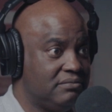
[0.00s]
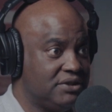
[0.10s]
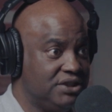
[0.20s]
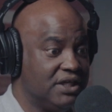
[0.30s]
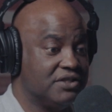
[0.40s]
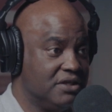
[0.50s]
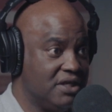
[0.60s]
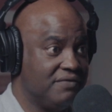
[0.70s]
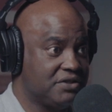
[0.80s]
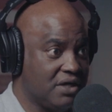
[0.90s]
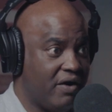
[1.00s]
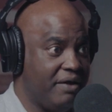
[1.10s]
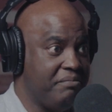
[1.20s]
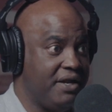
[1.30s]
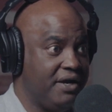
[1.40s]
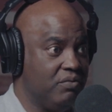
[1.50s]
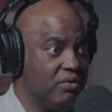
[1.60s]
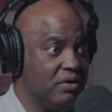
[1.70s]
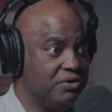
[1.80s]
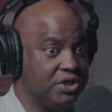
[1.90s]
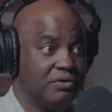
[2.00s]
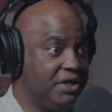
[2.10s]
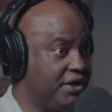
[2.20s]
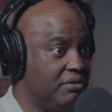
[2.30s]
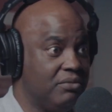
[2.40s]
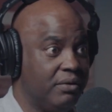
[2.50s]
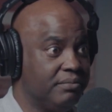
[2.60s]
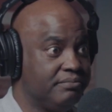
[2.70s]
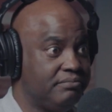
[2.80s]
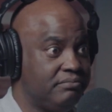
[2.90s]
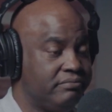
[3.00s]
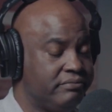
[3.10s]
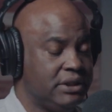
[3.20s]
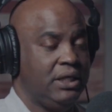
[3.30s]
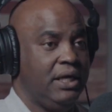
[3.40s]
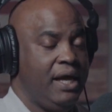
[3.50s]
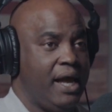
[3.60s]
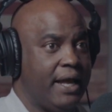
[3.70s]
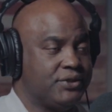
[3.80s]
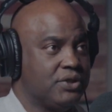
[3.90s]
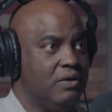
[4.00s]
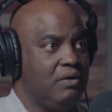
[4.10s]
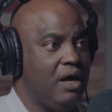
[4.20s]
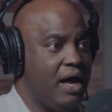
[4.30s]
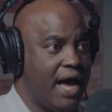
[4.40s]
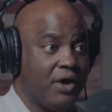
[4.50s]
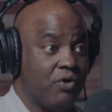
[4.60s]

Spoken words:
She says, enough sorry men in the world. You don't need no more. And so I